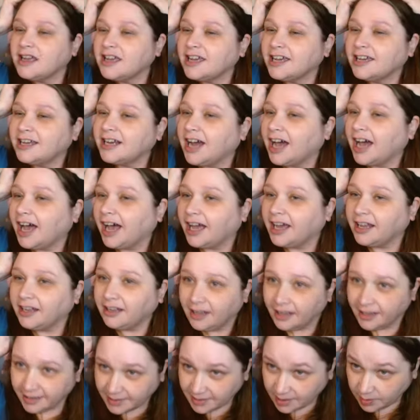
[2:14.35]
and I
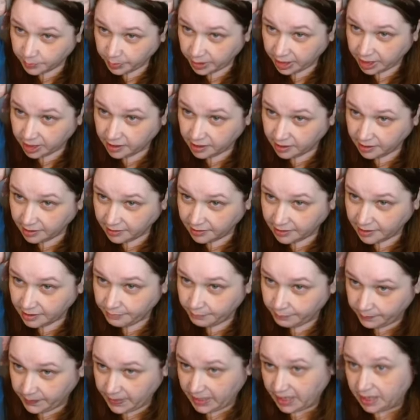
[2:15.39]
like to pin it in the
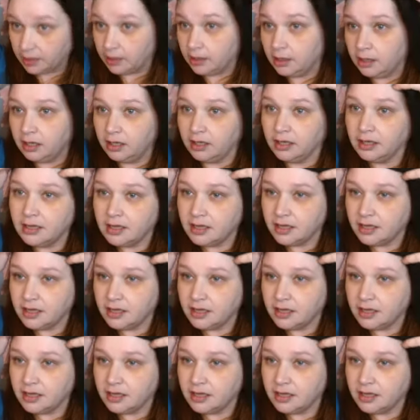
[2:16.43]
middle.